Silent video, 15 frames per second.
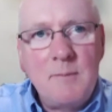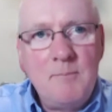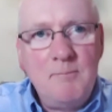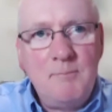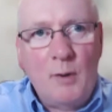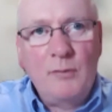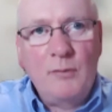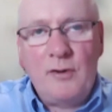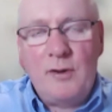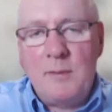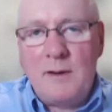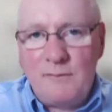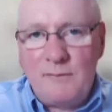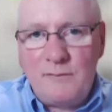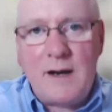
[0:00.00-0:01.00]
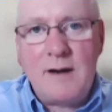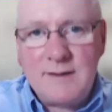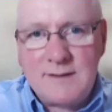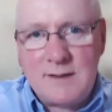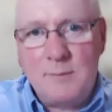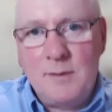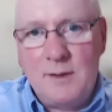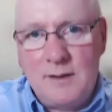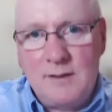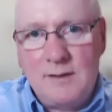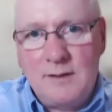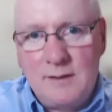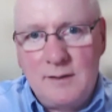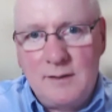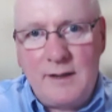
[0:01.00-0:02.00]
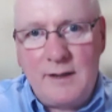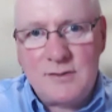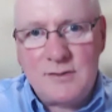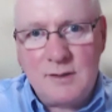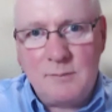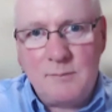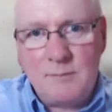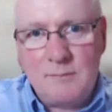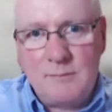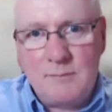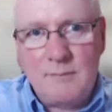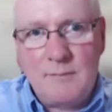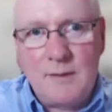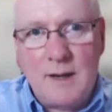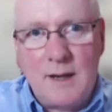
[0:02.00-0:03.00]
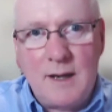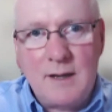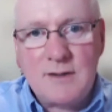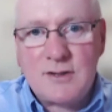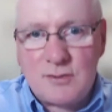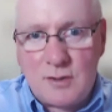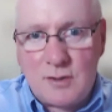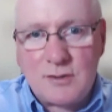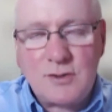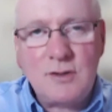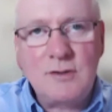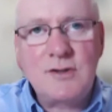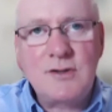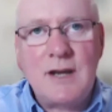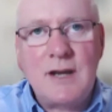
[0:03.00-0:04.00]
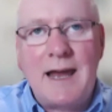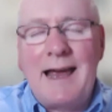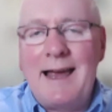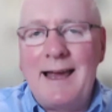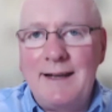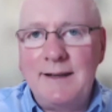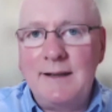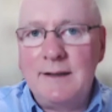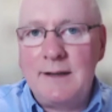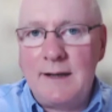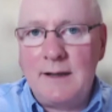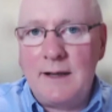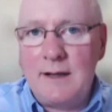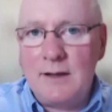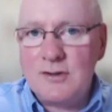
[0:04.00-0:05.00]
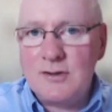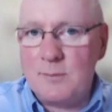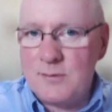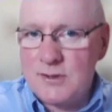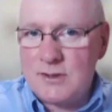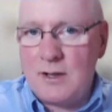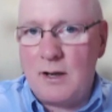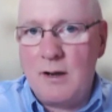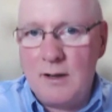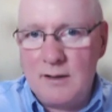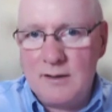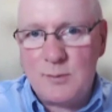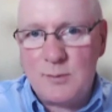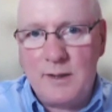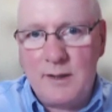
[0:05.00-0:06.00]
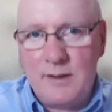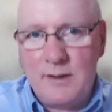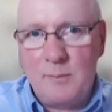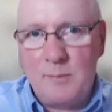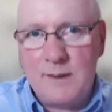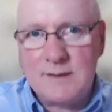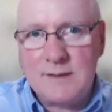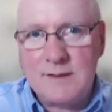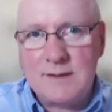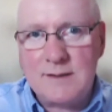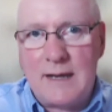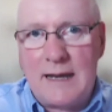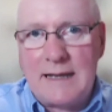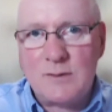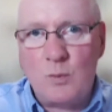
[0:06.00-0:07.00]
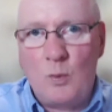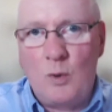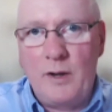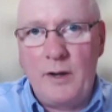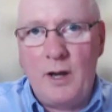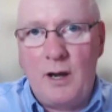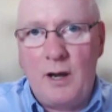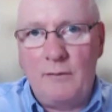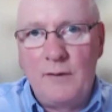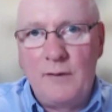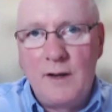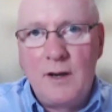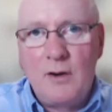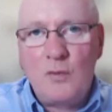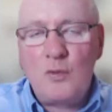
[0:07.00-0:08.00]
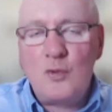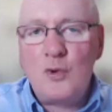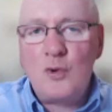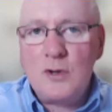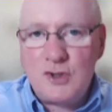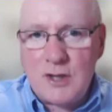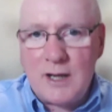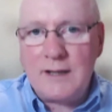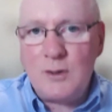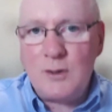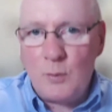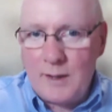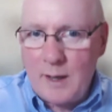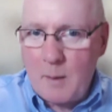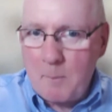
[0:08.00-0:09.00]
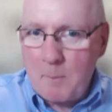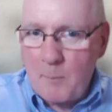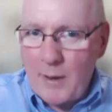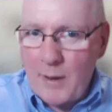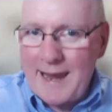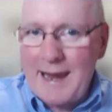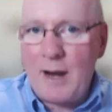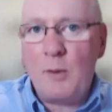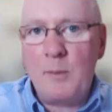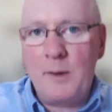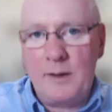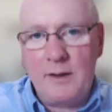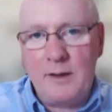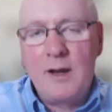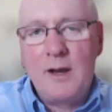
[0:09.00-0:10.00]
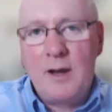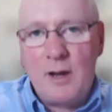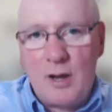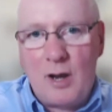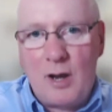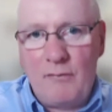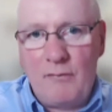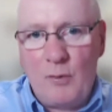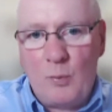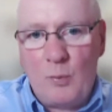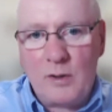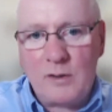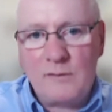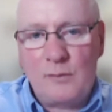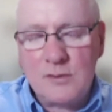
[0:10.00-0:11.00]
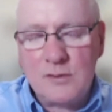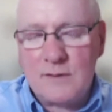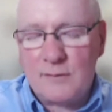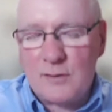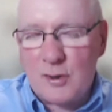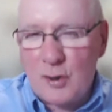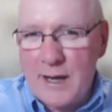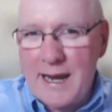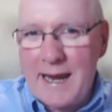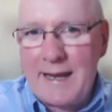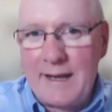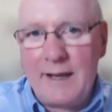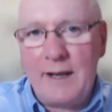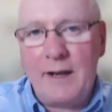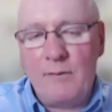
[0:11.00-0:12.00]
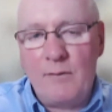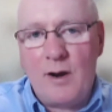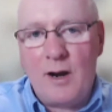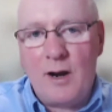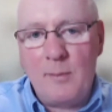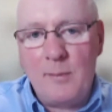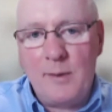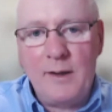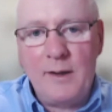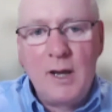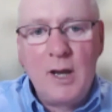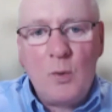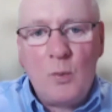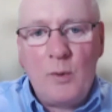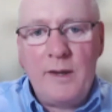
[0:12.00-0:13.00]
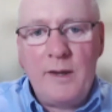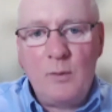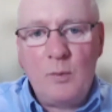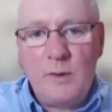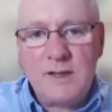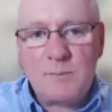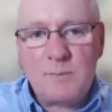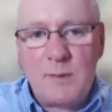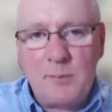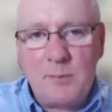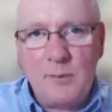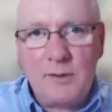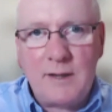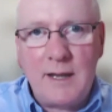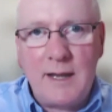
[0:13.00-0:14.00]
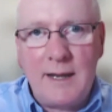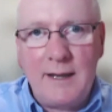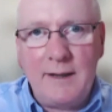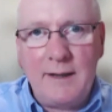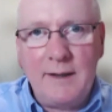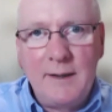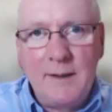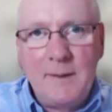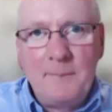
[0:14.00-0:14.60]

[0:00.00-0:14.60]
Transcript: both of them have very similar leadership uh, structures and indeed leadership styles within their business. It's one of genuine empowerment of the workforce, of creating an environment within which people can